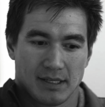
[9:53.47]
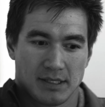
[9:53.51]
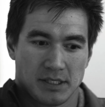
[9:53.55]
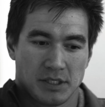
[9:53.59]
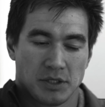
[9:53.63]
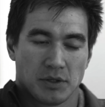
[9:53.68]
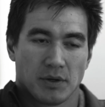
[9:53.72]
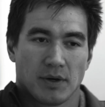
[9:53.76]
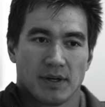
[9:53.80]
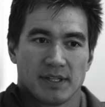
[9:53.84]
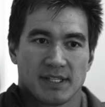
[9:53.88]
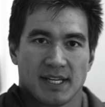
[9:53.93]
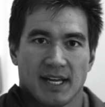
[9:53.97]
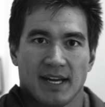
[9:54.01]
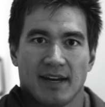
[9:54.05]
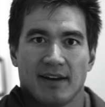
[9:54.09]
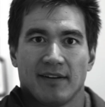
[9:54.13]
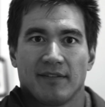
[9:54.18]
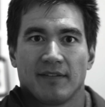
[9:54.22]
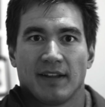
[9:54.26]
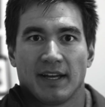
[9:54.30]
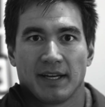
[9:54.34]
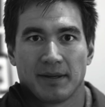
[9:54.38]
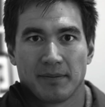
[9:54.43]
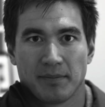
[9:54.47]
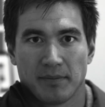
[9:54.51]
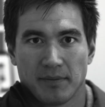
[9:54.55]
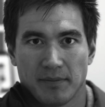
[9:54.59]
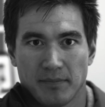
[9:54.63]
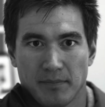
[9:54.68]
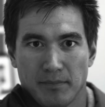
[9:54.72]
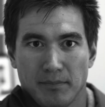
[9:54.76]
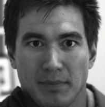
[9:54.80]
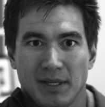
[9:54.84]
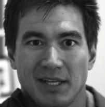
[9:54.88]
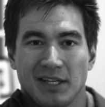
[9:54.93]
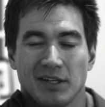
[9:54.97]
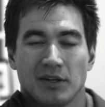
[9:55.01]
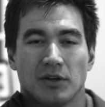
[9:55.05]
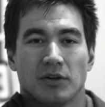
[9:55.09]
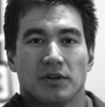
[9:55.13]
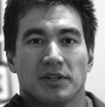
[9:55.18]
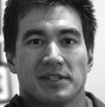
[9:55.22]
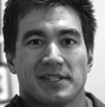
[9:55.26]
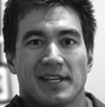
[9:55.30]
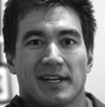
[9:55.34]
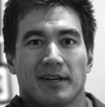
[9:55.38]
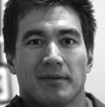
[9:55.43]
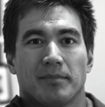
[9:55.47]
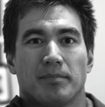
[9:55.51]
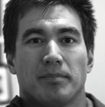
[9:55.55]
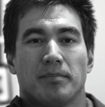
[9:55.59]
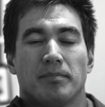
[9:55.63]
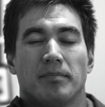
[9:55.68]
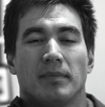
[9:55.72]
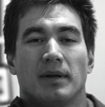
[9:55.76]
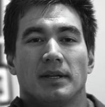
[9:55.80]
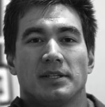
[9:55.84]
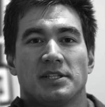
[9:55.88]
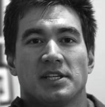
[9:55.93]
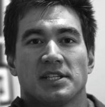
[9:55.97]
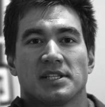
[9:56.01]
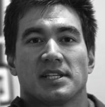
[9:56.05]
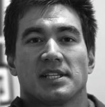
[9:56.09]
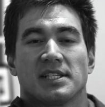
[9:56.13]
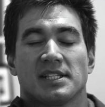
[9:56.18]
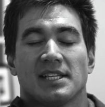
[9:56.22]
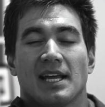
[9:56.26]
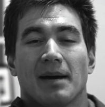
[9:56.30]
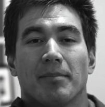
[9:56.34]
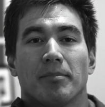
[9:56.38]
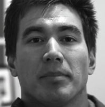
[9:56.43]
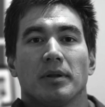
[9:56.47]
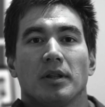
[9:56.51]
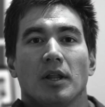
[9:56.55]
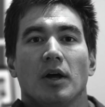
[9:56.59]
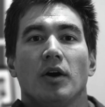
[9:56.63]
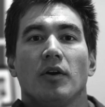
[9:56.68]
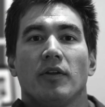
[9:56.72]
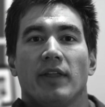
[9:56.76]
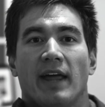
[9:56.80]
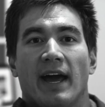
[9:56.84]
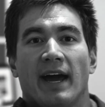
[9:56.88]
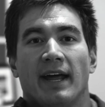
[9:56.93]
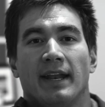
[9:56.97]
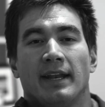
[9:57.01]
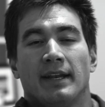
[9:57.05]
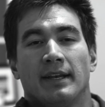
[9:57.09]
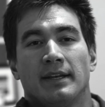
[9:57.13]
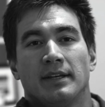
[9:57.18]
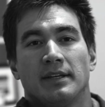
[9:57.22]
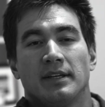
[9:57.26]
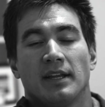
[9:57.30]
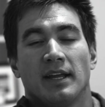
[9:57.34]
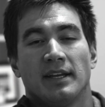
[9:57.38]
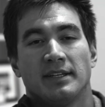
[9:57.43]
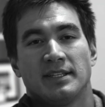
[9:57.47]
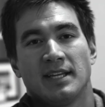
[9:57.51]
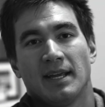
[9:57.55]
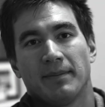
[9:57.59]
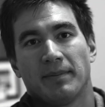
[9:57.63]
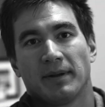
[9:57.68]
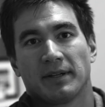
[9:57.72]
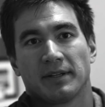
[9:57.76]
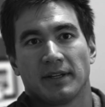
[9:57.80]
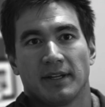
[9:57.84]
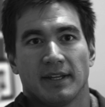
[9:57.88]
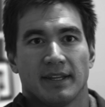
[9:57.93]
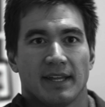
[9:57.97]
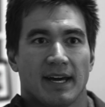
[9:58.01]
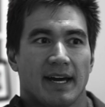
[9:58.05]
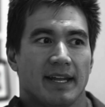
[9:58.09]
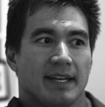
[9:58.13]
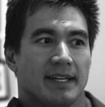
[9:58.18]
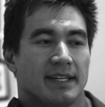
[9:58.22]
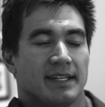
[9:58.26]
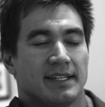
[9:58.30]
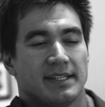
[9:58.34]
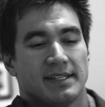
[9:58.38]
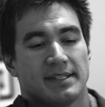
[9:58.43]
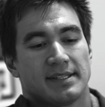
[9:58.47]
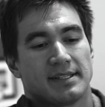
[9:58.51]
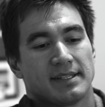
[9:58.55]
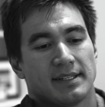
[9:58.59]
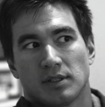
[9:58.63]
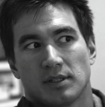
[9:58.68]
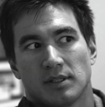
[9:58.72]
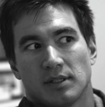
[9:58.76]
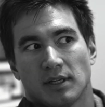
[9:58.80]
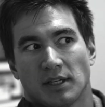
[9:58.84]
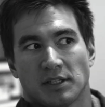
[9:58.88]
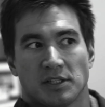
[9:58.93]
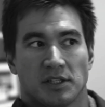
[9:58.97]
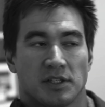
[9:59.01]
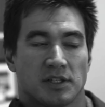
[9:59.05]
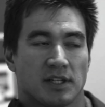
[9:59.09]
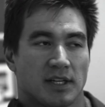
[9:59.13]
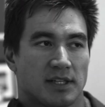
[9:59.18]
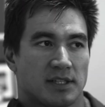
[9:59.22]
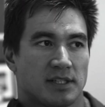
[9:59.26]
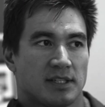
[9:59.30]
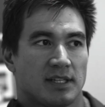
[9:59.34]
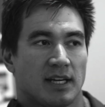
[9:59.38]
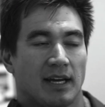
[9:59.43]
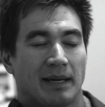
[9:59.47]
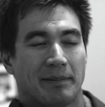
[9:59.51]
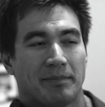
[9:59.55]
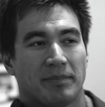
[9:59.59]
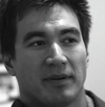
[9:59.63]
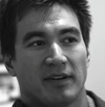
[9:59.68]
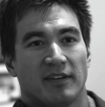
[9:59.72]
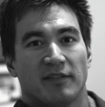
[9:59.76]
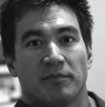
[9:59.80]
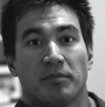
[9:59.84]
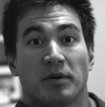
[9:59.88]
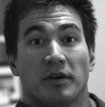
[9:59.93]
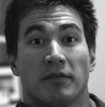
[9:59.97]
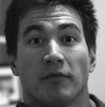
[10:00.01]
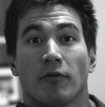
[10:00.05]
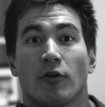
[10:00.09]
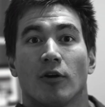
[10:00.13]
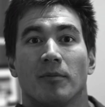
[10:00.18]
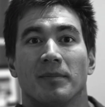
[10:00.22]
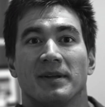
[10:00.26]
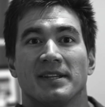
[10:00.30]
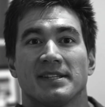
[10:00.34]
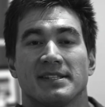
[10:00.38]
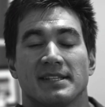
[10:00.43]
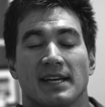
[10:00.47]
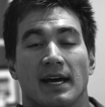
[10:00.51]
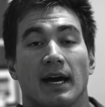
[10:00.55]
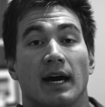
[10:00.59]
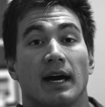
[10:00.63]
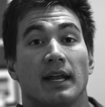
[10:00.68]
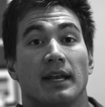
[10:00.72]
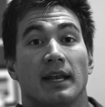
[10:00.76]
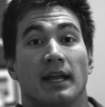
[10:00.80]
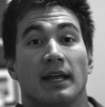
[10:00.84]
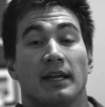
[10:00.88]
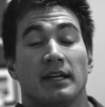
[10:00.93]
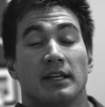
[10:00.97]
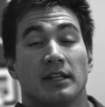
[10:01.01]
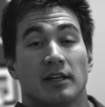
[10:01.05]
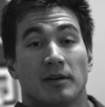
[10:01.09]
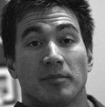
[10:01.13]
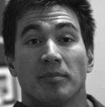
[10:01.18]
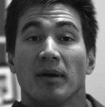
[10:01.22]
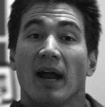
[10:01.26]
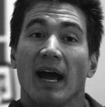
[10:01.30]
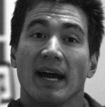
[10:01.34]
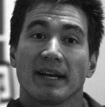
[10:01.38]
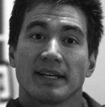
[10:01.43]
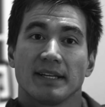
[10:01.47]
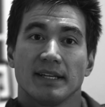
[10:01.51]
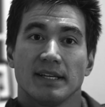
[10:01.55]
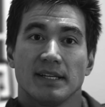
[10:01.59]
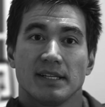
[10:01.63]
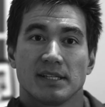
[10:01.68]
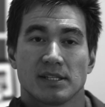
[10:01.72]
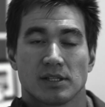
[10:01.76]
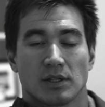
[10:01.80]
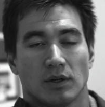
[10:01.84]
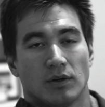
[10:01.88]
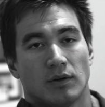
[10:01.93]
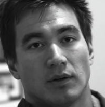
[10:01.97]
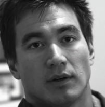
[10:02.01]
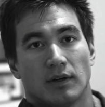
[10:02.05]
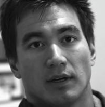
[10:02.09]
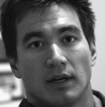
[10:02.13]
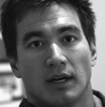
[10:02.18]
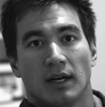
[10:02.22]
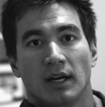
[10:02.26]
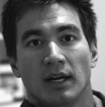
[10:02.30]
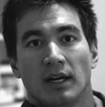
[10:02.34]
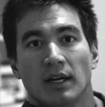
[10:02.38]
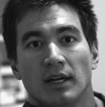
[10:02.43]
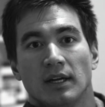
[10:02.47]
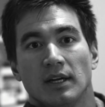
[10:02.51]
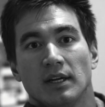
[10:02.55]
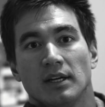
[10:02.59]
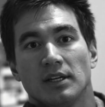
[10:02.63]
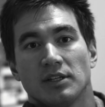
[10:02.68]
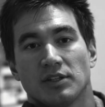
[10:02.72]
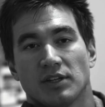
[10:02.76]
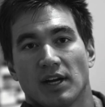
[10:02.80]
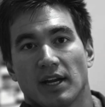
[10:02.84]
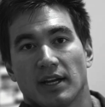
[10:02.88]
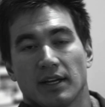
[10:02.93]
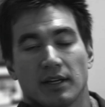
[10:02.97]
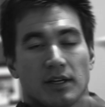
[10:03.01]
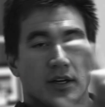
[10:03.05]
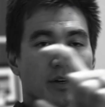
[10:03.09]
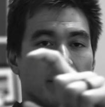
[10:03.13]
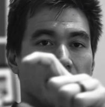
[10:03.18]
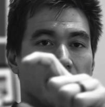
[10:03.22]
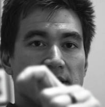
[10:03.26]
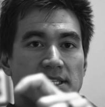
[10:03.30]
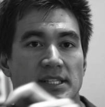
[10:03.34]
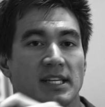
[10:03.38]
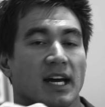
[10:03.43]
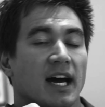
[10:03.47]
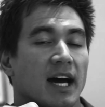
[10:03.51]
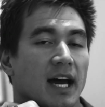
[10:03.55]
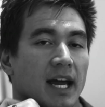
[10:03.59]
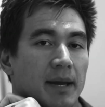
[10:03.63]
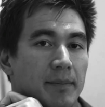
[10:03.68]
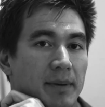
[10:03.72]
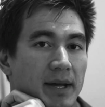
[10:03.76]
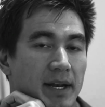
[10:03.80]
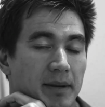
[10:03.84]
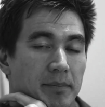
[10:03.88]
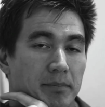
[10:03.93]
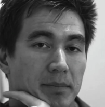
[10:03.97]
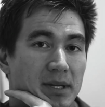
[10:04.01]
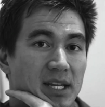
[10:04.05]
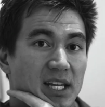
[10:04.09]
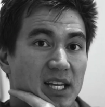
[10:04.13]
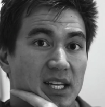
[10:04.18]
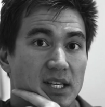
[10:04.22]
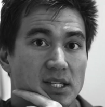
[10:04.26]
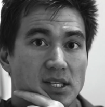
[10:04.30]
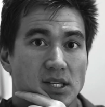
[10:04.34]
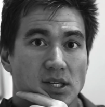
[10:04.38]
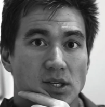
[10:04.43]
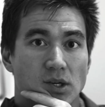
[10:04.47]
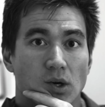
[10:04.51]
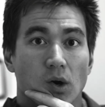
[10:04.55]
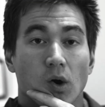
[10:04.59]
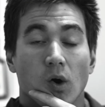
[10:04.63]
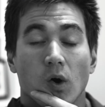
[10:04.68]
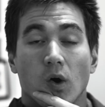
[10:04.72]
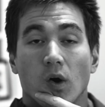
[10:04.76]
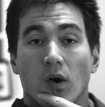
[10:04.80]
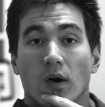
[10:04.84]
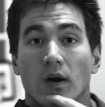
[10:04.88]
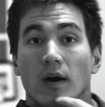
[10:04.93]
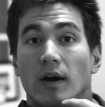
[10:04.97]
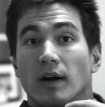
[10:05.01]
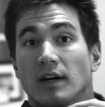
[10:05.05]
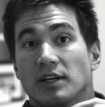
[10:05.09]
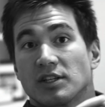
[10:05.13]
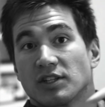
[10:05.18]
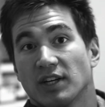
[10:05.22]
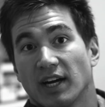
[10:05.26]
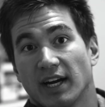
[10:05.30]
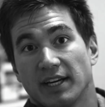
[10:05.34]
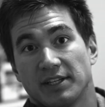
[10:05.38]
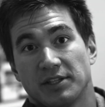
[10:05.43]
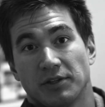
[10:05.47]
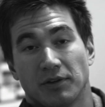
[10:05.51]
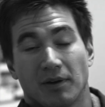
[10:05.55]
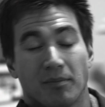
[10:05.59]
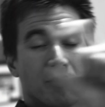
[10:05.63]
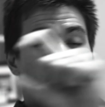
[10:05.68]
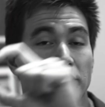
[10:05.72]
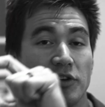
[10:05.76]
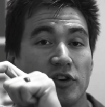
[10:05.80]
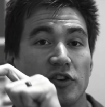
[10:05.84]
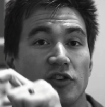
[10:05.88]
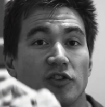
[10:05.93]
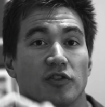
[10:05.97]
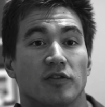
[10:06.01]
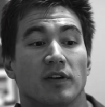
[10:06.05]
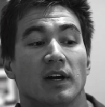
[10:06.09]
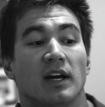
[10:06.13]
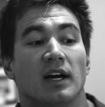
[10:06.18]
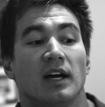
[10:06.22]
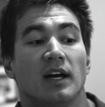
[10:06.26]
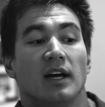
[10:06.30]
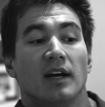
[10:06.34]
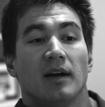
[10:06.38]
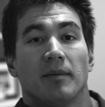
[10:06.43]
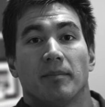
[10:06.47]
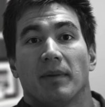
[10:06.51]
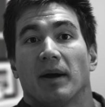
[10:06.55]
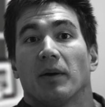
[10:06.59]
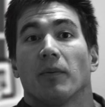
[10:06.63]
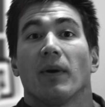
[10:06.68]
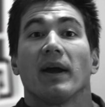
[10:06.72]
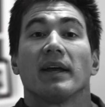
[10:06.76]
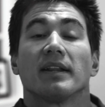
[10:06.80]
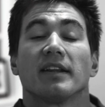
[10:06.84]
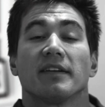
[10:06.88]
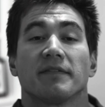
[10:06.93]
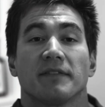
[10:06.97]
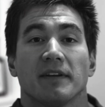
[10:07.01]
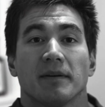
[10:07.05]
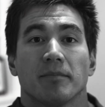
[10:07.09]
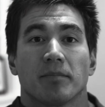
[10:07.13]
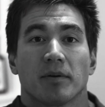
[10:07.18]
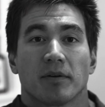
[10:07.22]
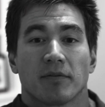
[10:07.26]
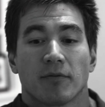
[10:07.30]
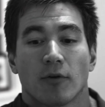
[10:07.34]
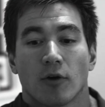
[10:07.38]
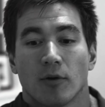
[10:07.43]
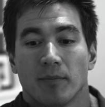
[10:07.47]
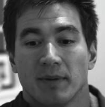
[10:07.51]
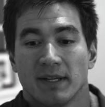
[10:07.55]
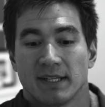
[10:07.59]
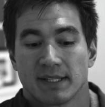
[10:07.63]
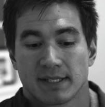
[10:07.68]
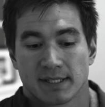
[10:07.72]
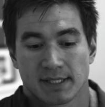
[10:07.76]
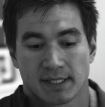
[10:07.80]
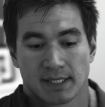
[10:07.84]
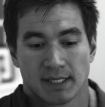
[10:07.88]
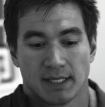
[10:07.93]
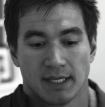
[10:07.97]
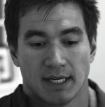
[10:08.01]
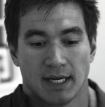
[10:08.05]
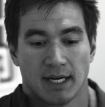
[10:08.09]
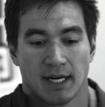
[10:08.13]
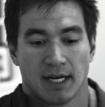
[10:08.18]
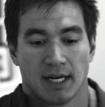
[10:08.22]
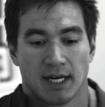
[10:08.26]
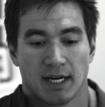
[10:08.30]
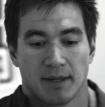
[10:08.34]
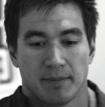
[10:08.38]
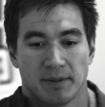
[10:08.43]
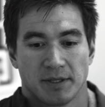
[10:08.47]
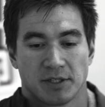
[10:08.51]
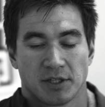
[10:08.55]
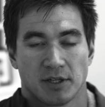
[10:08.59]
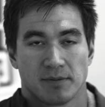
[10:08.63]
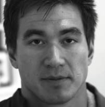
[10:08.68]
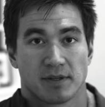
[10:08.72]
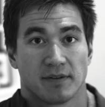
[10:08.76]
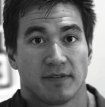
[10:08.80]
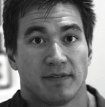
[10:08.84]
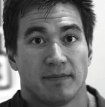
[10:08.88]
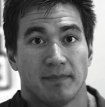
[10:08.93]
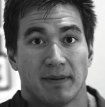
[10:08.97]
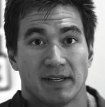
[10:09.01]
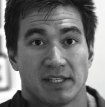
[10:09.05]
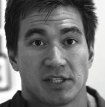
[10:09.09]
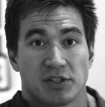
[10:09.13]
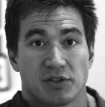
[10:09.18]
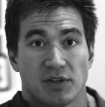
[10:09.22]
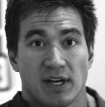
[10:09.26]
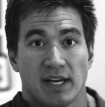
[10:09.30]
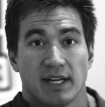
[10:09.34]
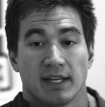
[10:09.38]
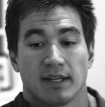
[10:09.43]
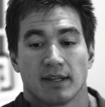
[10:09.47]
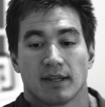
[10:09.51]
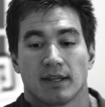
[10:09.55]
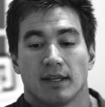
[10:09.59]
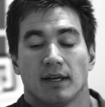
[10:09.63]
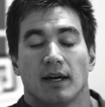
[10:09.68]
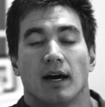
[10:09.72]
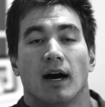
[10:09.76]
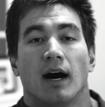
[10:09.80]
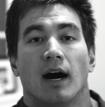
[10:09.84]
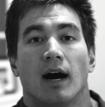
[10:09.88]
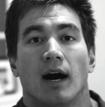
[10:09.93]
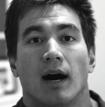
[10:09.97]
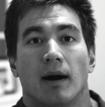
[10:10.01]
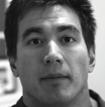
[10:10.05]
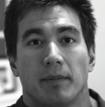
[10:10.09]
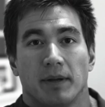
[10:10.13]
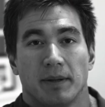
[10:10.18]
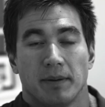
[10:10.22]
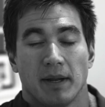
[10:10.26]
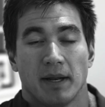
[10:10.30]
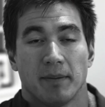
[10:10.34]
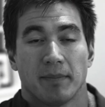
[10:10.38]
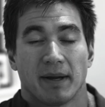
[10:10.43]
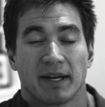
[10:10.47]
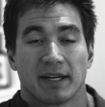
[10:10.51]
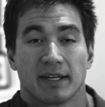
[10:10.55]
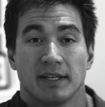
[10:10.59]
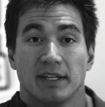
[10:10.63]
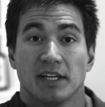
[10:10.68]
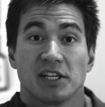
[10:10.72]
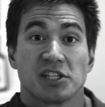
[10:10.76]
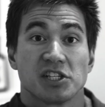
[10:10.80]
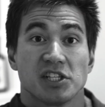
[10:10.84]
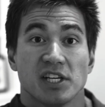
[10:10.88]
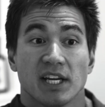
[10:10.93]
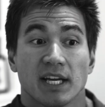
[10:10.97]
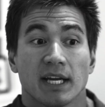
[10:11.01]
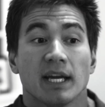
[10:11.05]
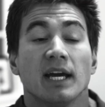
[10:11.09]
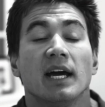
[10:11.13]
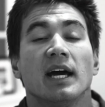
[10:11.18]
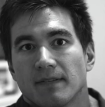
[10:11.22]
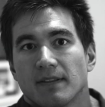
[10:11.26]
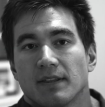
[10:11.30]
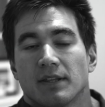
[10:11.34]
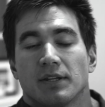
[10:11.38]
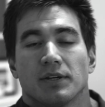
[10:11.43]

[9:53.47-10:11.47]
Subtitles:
You always have like mini goals that are just a step below that. And typically that is such and such type of performance at either practice, or try to go time at a meet, or try to improve my weightlifting performance in terms of my strength and my conditioning.